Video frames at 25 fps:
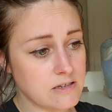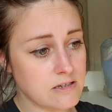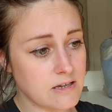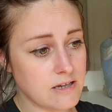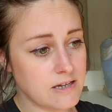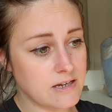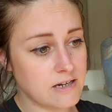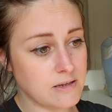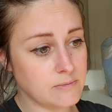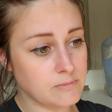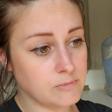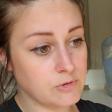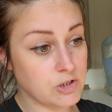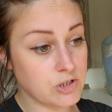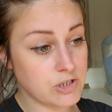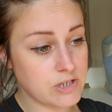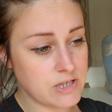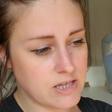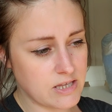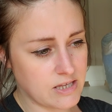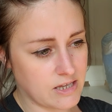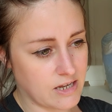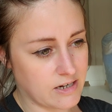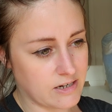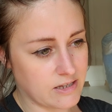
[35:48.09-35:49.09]
And I'm
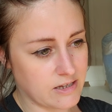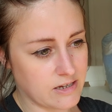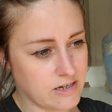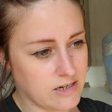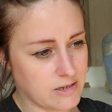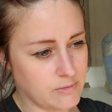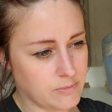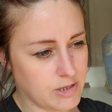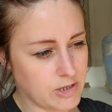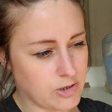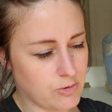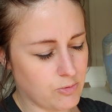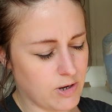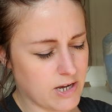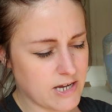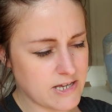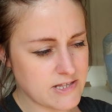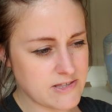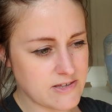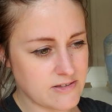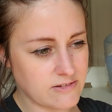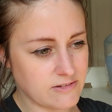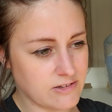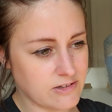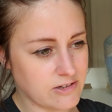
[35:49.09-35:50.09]
looking at it and I'm like, why does
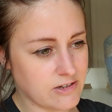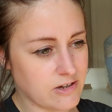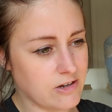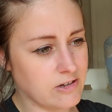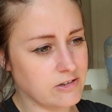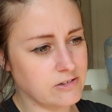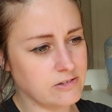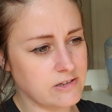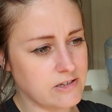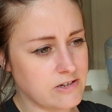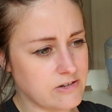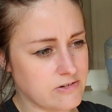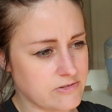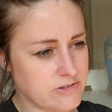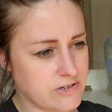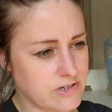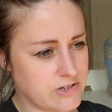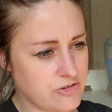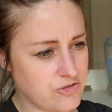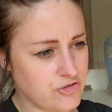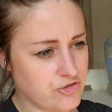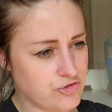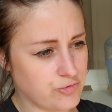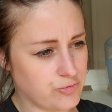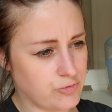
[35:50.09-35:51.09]
it look uglier than
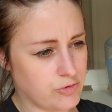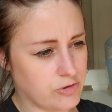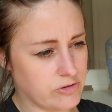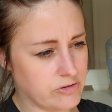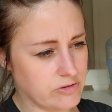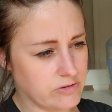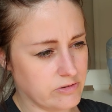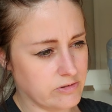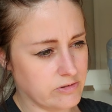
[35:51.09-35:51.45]
usual?